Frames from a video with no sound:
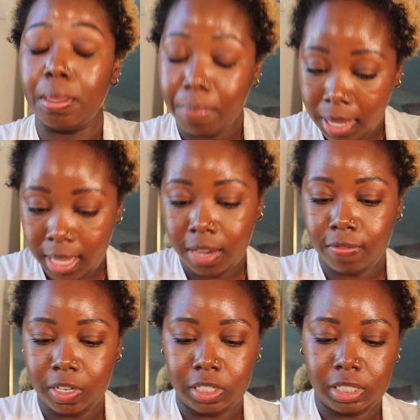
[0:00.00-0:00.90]
The pink
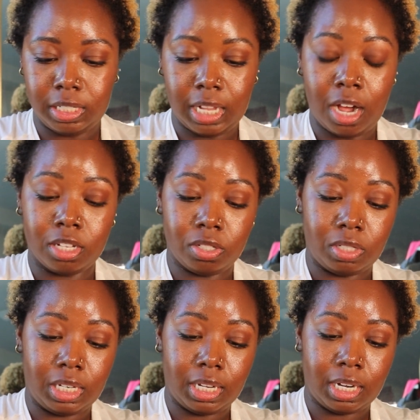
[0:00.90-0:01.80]
versions, I also
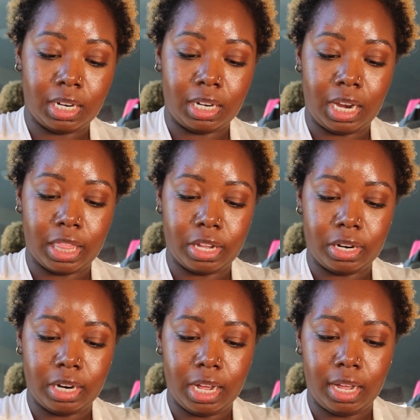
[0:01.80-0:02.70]
did get
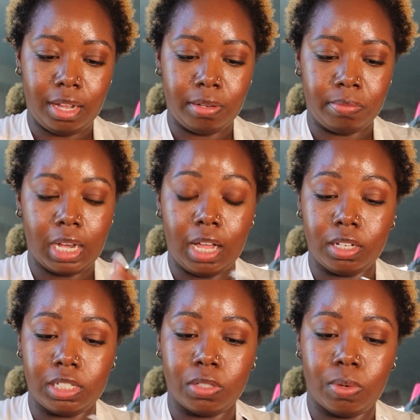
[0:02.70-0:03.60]
another
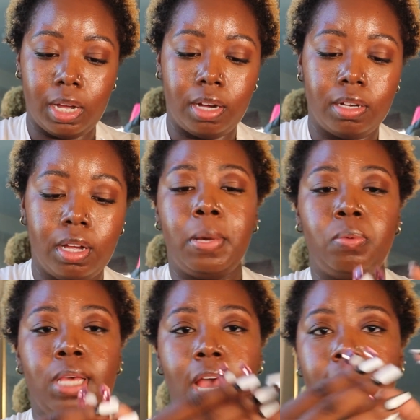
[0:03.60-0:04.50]
color as well. But
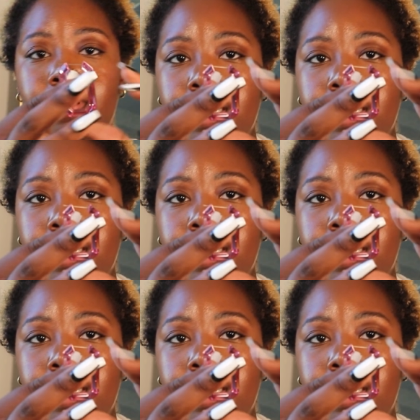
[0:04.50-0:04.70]
we have